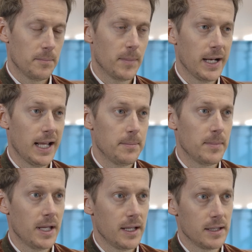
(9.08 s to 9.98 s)
My
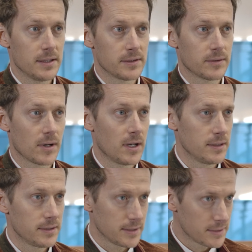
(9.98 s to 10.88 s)
name is
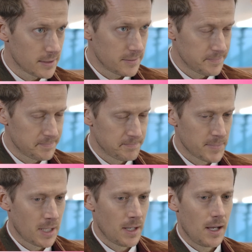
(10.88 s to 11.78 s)
Grant Dudson.
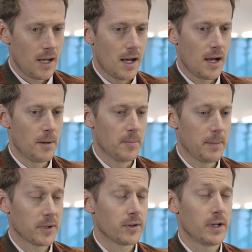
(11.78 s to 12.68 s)
I'm
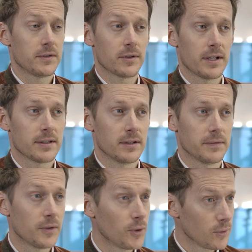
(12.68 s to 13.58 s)
the creative director
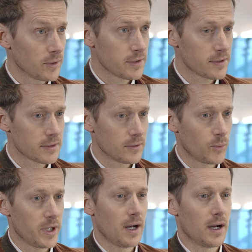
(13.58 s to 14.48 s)
of Chorus.
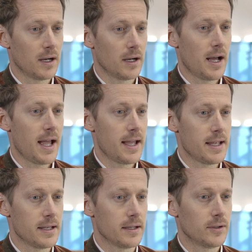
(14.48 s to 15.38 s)
We are
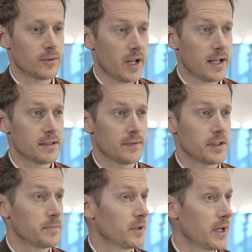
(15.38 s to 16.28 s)
a creative
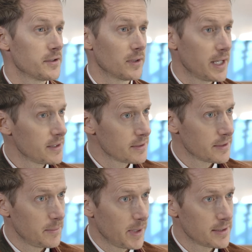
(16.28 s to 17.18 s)
experiential
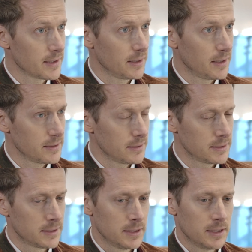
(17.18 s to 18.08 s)
agency based in London,
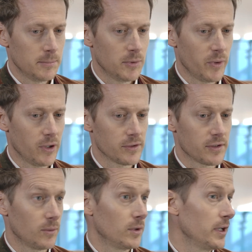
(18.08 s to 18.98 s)
but we
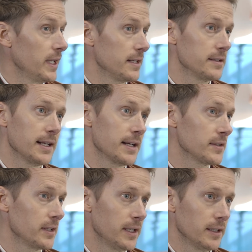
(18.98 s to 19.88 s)
also work
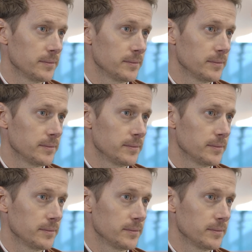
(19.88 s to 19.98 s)
internationally.